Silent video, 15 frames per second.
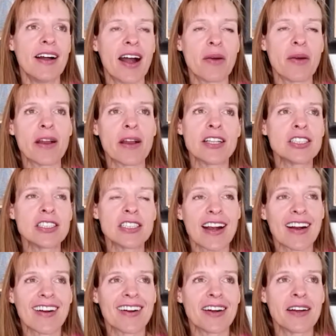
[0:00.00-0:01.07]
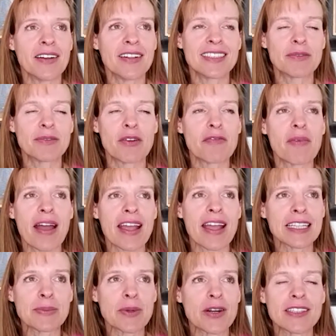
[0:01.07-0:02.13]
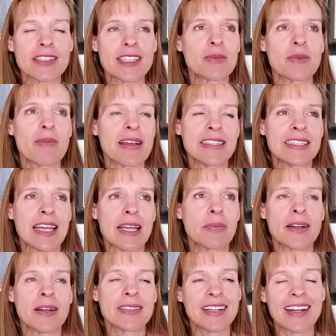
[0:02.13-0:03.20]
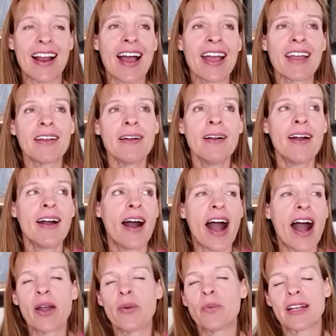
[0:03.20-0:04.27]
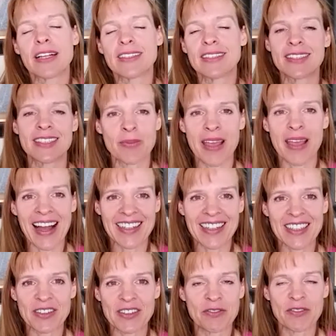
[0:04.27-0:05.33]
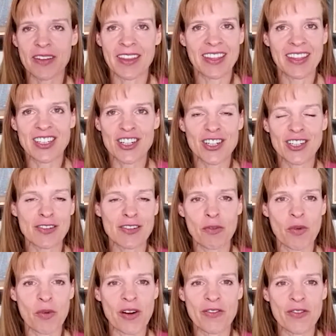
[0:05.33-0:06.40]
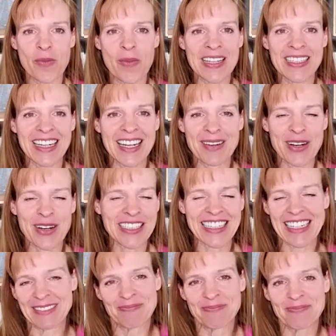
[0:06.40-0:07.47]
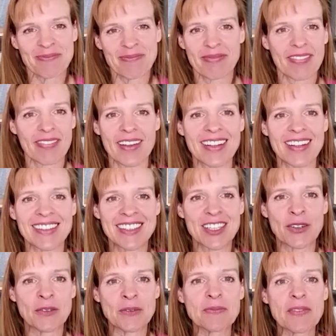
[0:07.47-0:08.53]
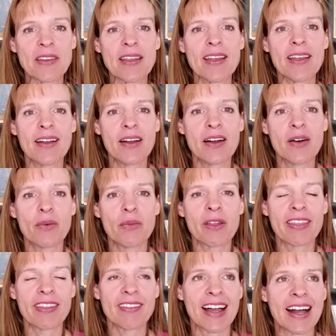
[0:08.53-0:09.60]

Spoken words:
want to share some of my experiences with my stake president. I wouldn't still be active in the church if it weren't for my stake president. So with